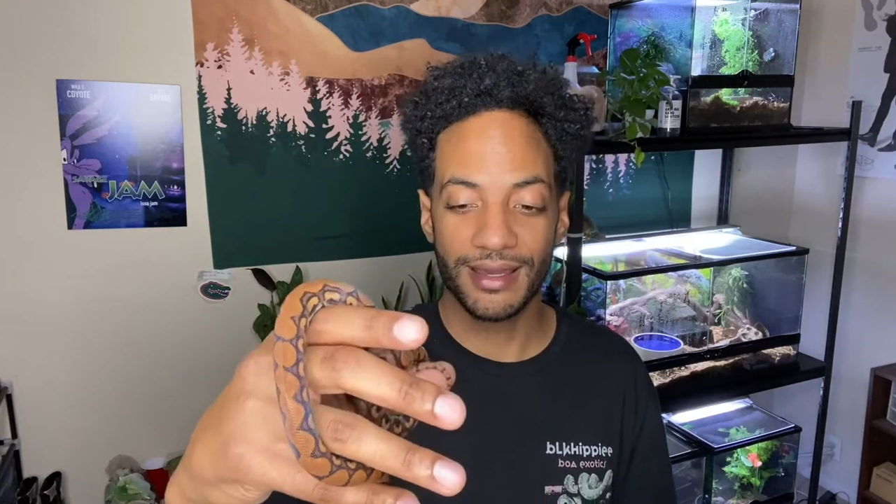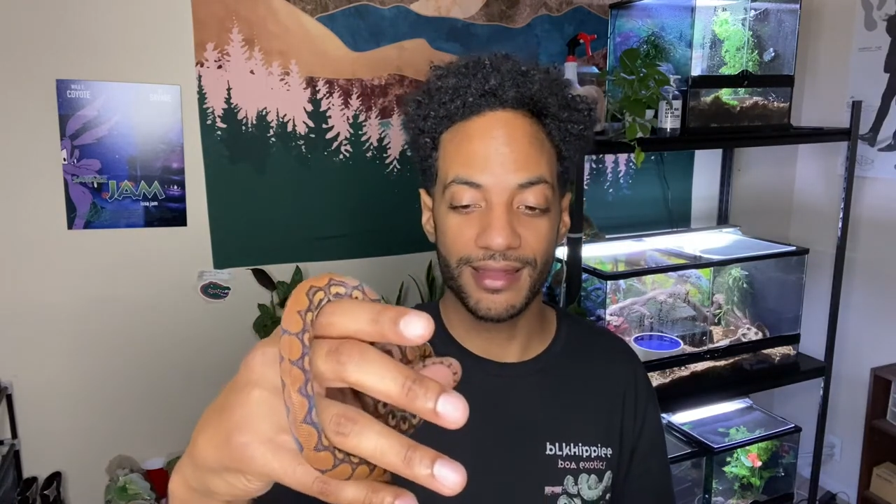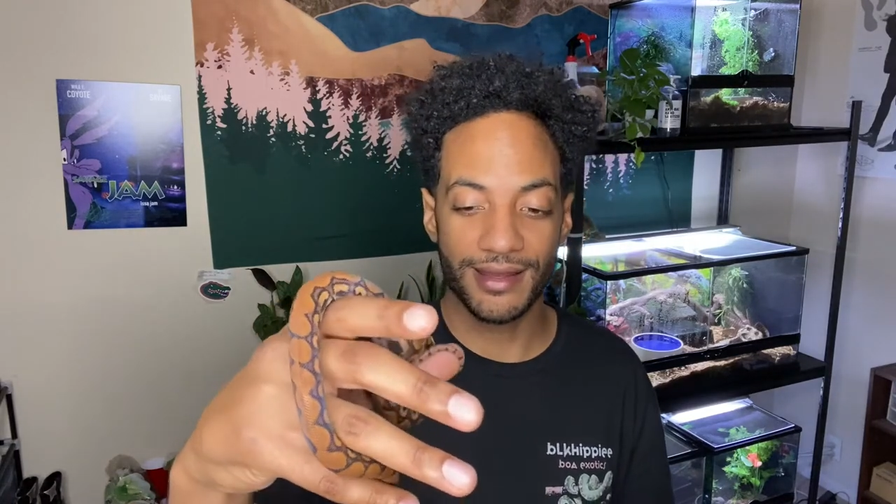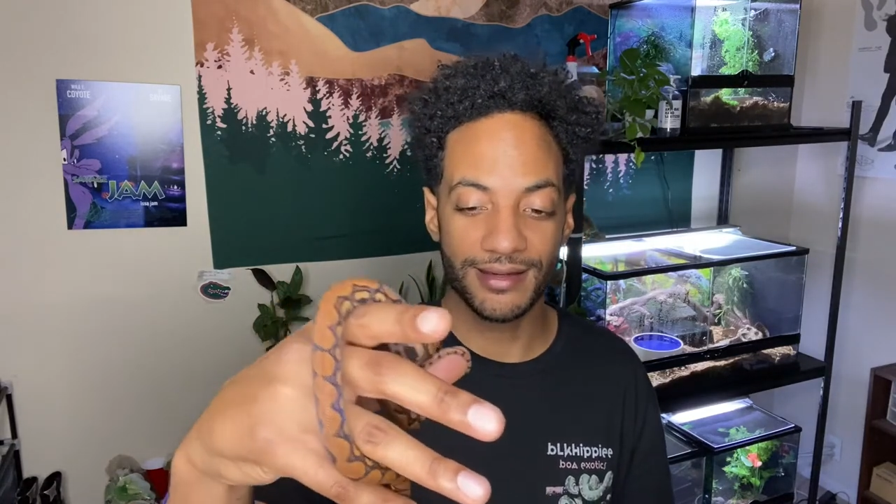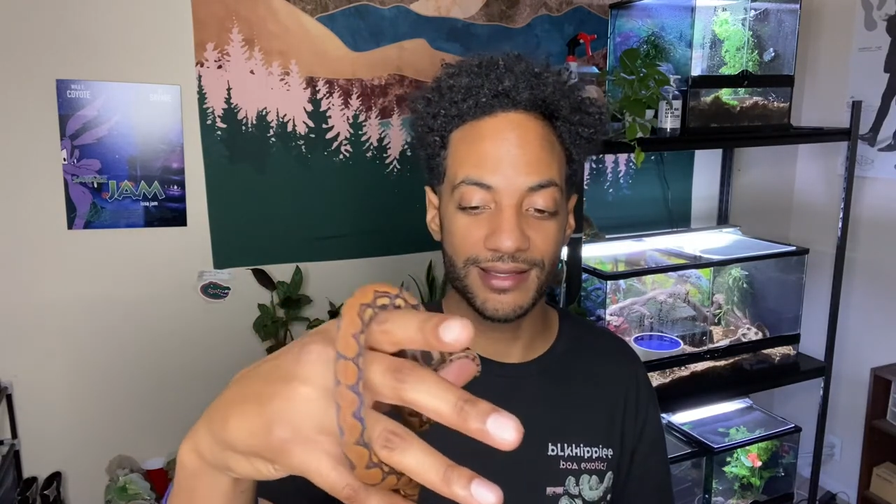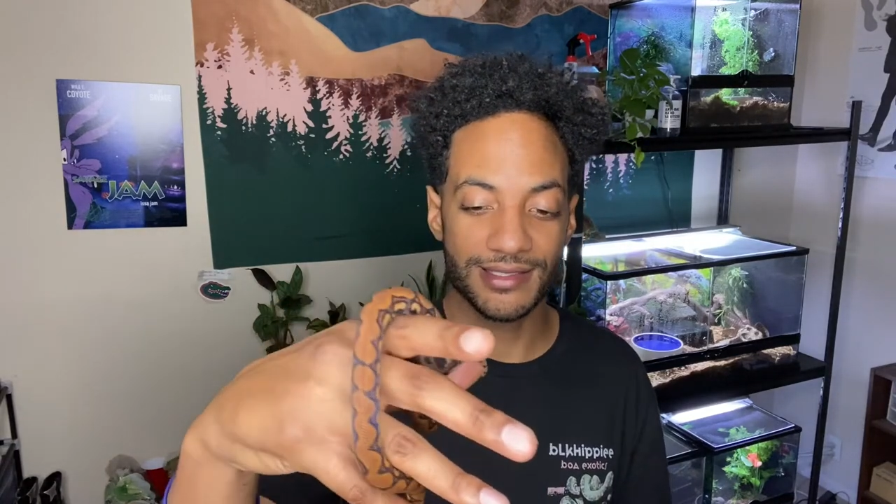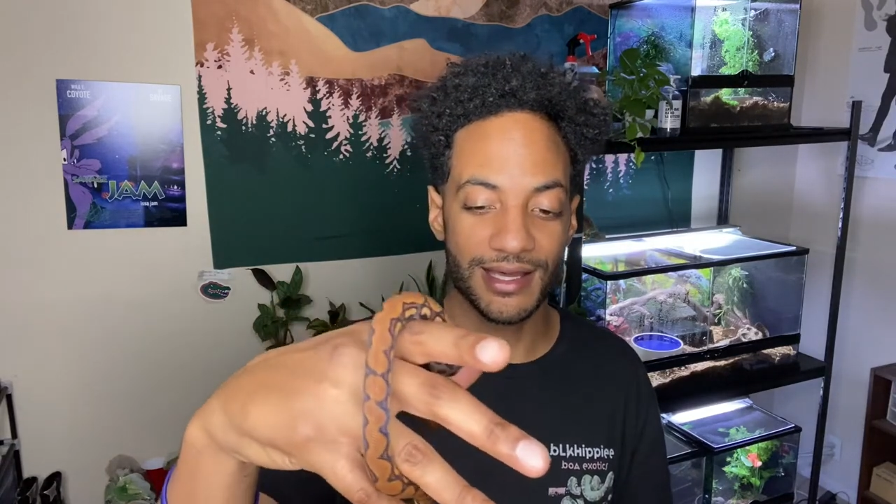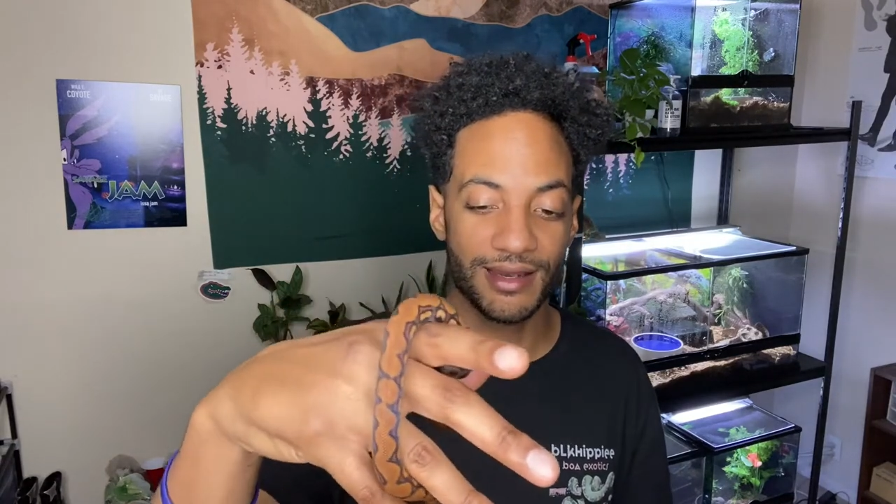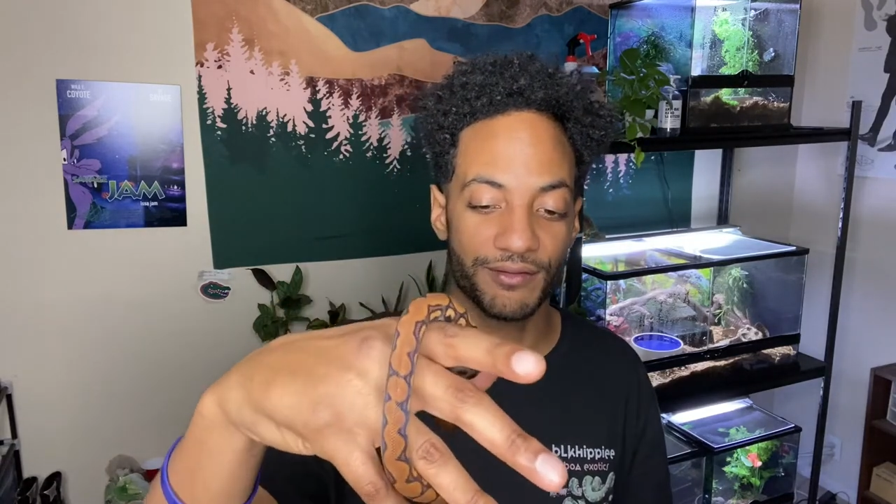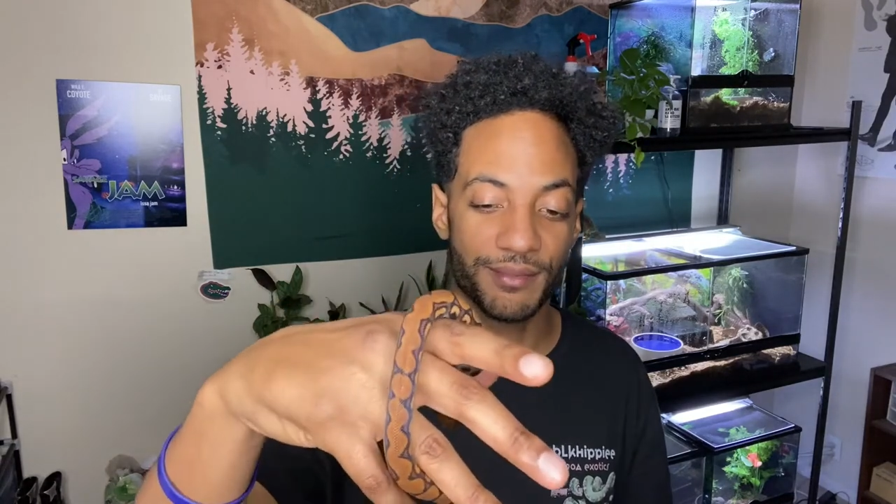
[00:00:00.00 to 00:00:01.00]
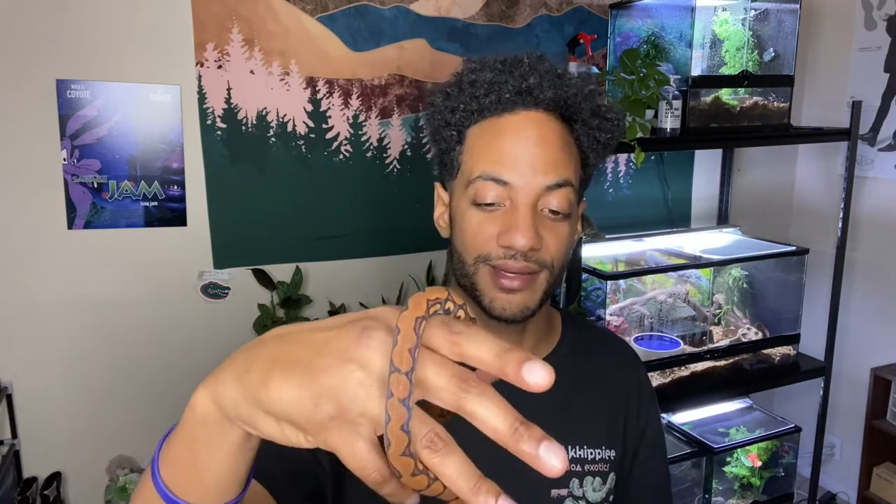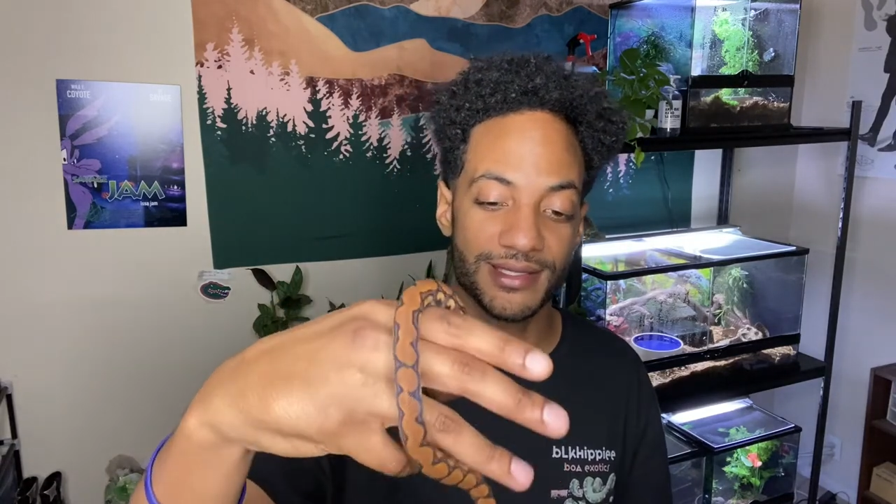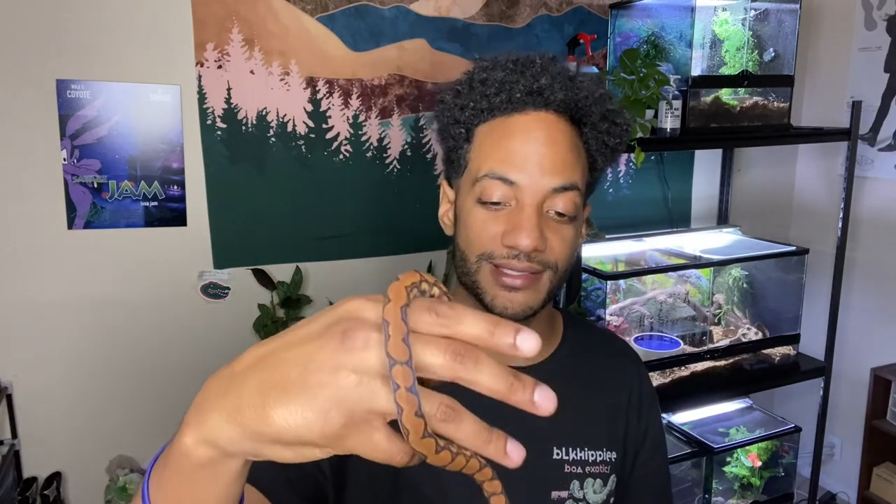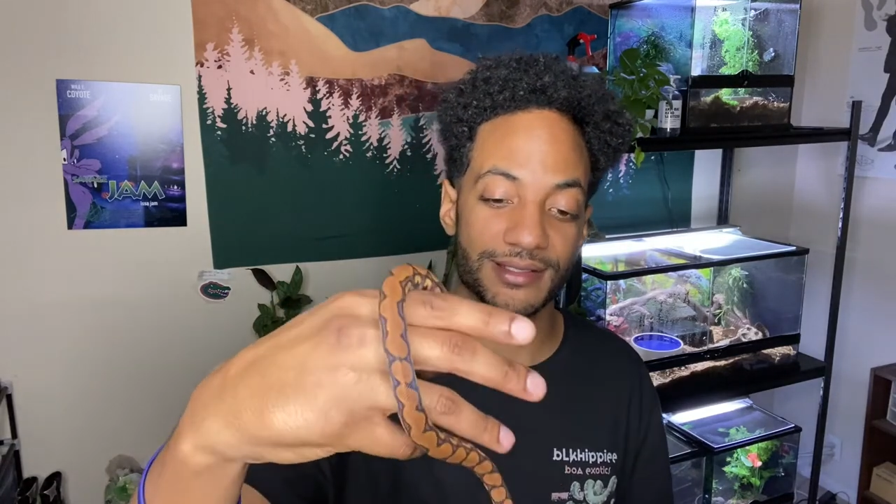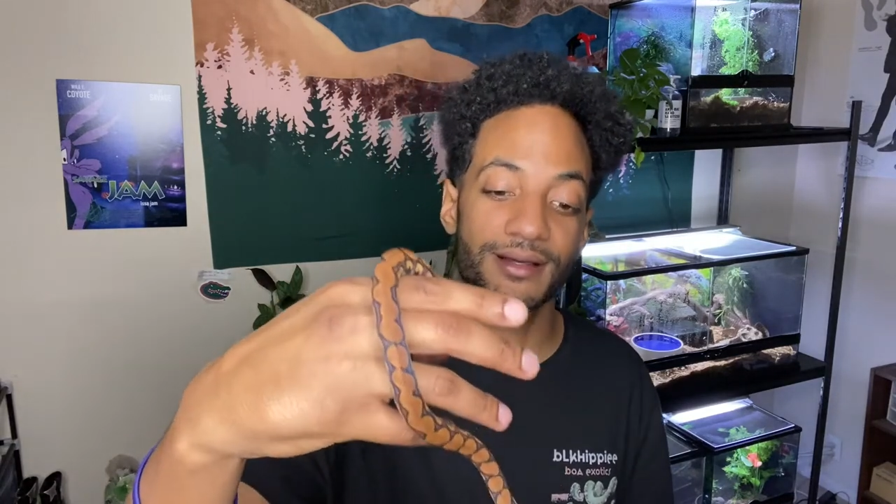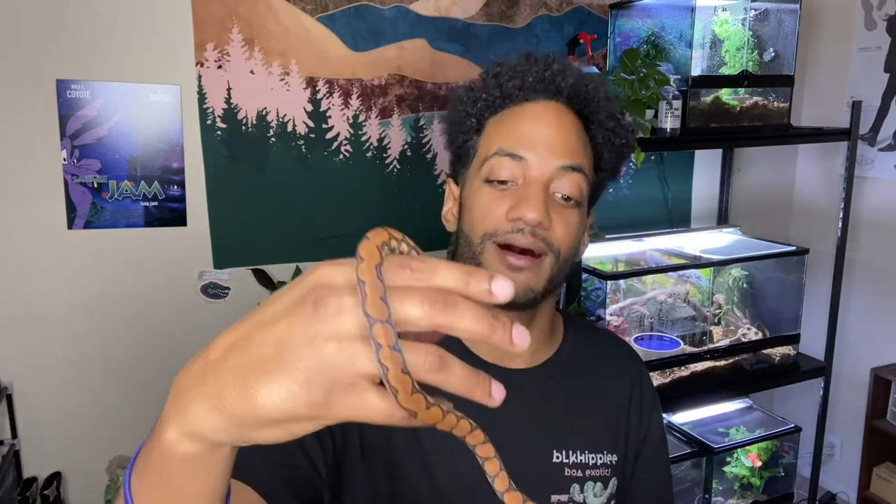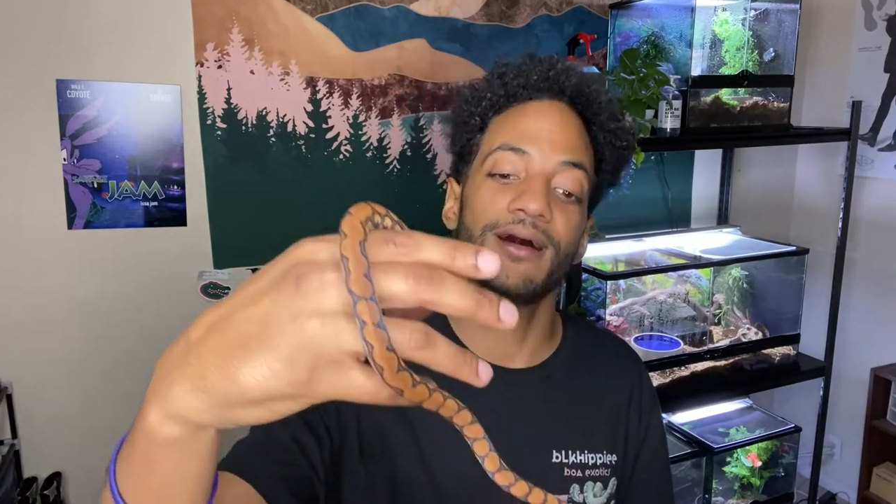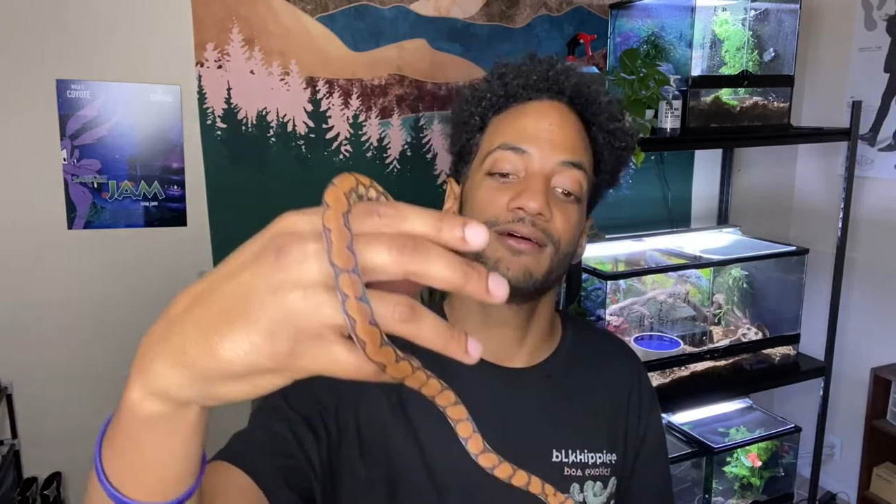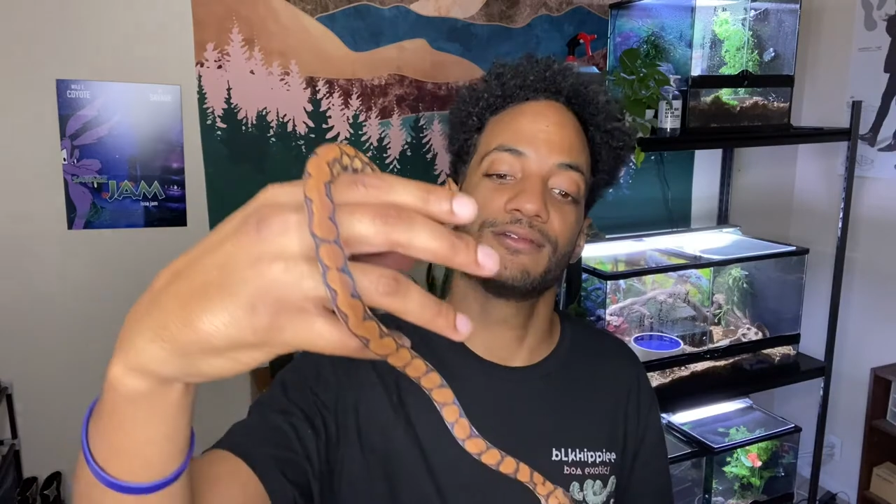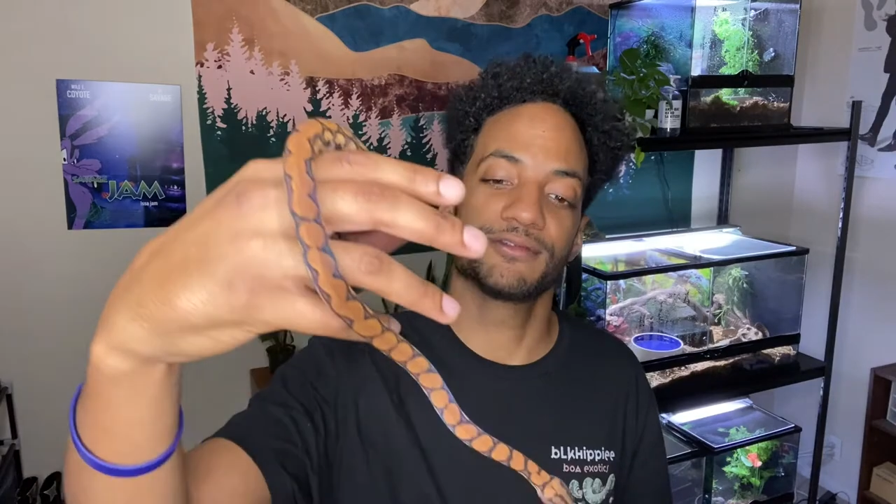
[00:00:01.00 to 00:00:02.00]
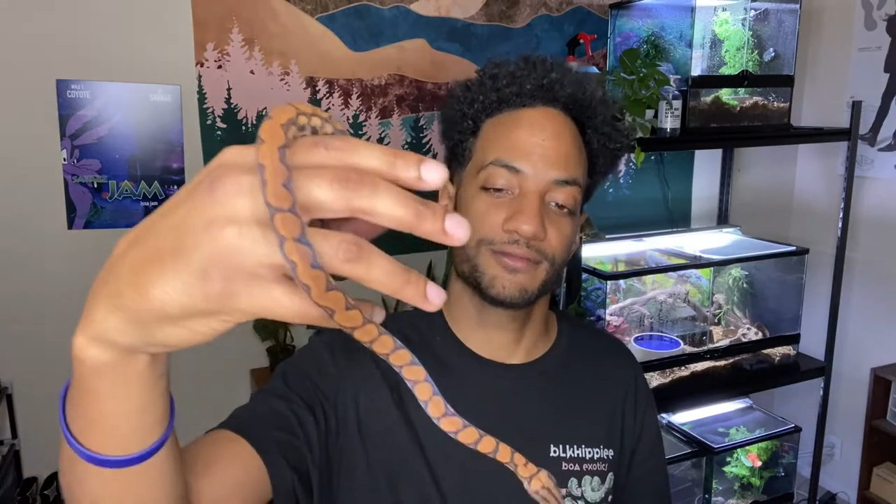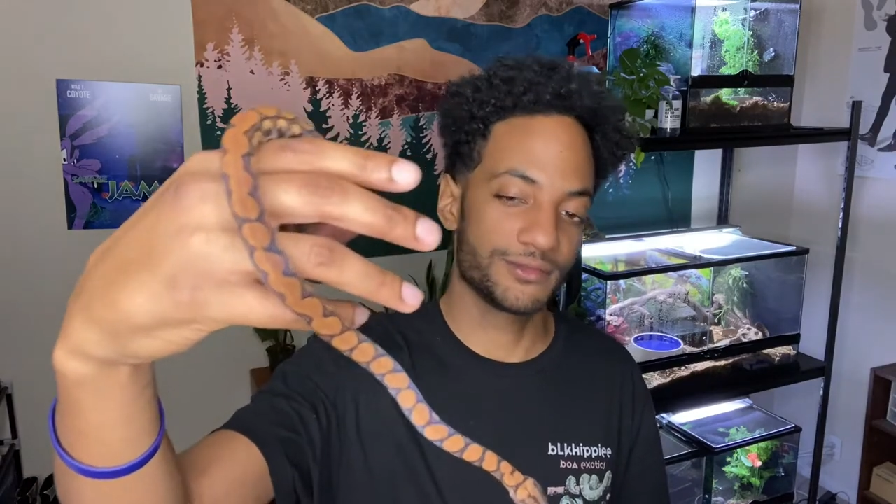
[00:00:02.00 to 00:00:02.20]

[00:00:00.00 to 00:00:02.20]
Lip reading: and that is kind of reminiscent of